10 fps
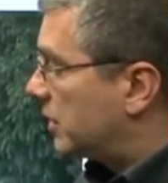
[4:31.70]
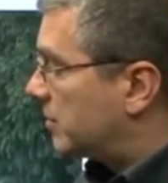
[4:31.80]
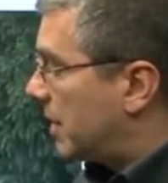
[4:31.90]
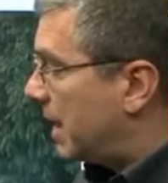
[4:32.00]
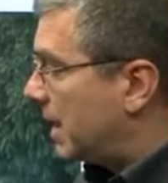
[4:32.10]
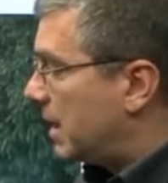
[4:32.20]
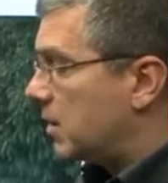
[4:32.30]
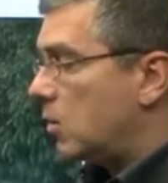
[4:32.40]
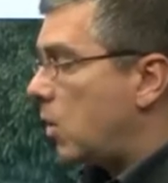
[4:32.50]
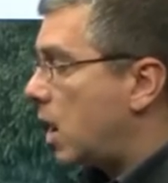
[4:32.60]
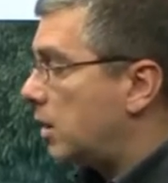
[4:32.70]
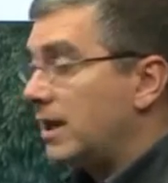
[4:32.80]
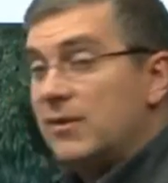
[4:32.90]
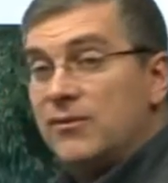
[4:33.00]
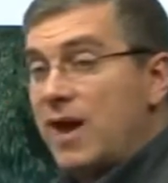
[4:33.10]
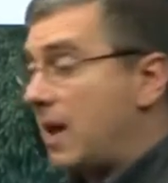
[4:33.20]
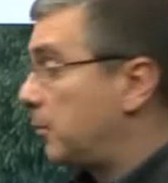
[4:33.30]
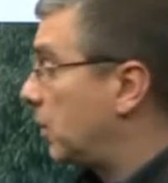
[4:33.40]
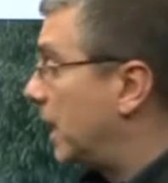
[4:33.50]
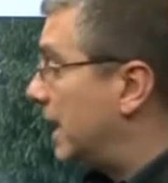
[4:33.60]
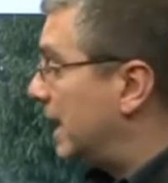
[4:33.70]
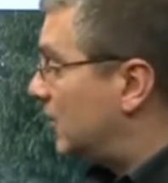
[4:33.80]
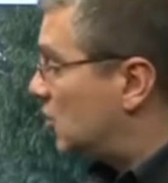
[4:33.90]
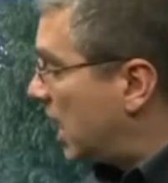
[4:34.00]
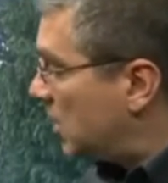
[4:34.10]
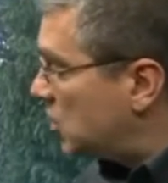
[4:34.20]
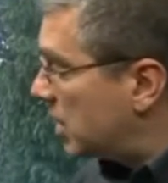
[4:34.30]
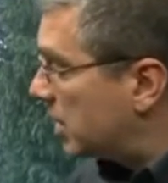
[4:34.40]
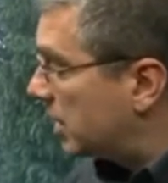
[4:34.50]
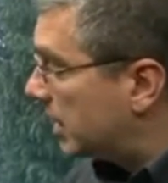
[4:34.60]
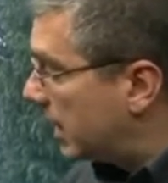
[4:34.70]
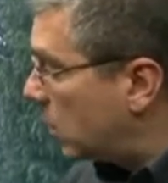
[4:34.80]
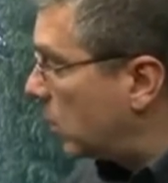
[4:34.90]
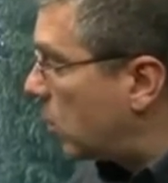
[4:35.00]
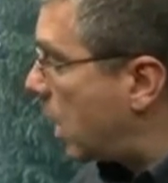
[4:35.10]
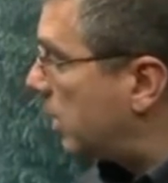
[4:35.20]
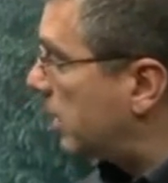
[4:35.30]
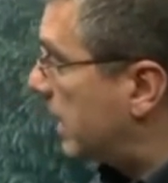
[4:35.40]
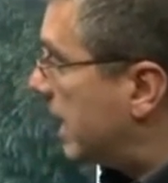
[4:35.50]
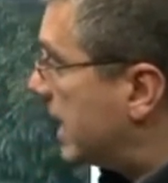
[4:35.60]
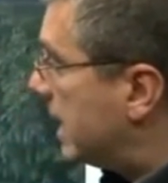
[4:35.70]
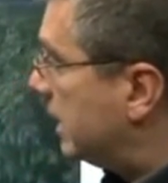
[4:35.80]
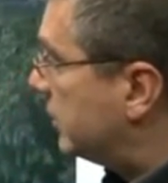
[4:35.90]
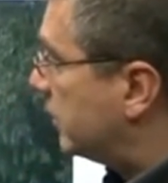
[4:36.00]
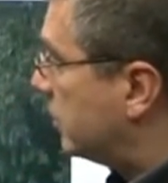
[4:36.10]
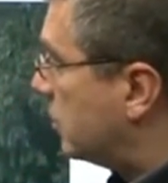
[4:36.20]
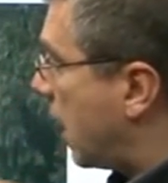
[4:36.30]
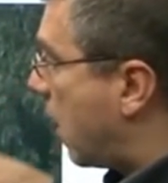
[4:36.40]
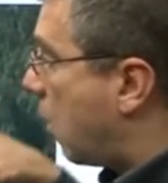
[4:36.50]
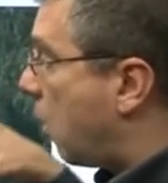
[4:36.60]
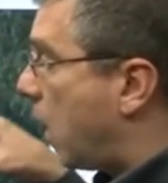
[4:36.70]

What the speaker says: vapor are changing, they're flying up into the air, right?